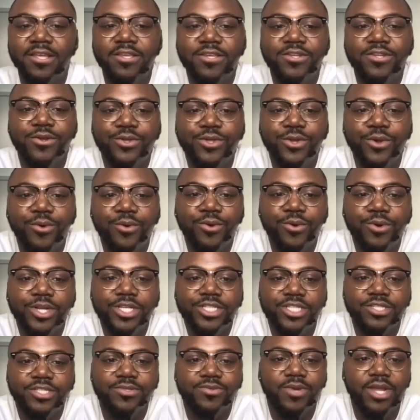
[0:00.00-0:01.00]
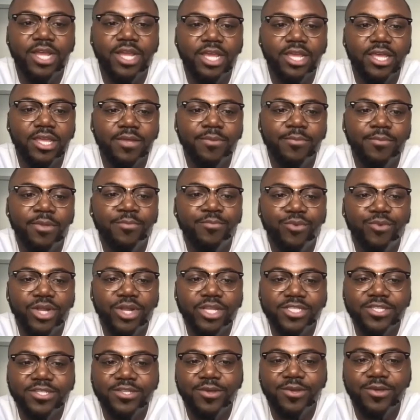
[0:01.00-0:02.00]
you know, your origins, right?
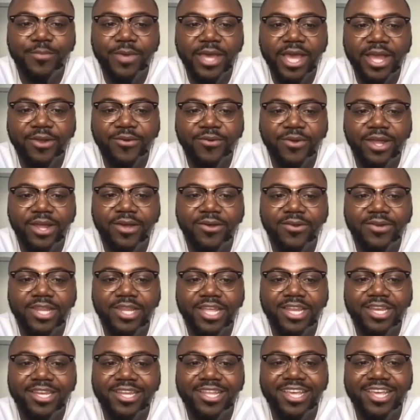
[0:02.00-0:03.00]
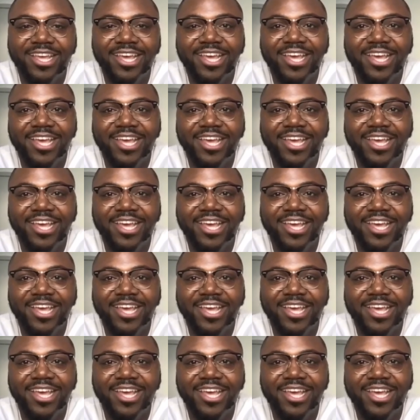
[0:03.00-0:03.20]
Embracing your background and